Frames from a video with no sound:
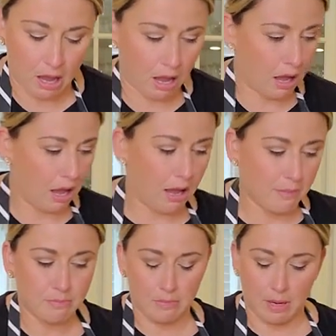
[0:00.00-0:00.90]

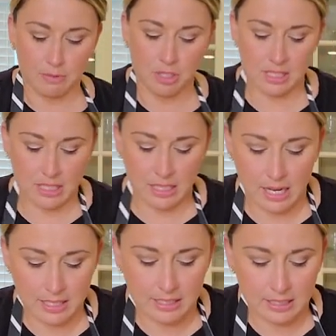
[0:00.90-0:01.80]
I'm just gonna
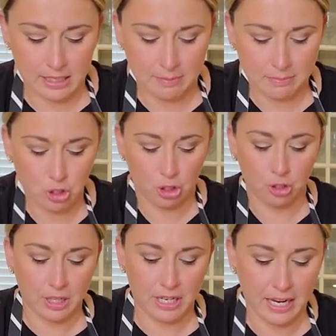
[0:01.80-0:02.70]
constantly keep
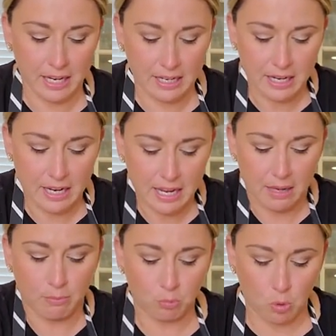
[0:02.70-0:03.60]
turning it
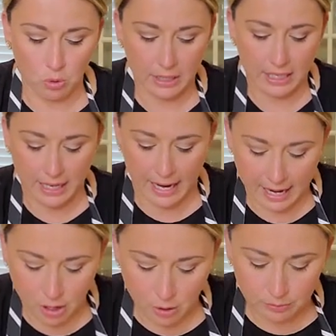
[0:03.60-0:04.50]
and rolling it
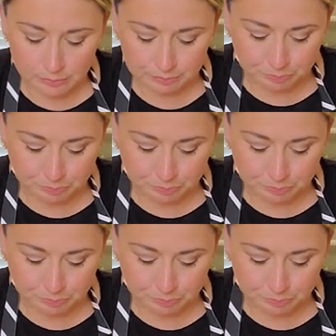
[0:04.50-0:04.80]
out.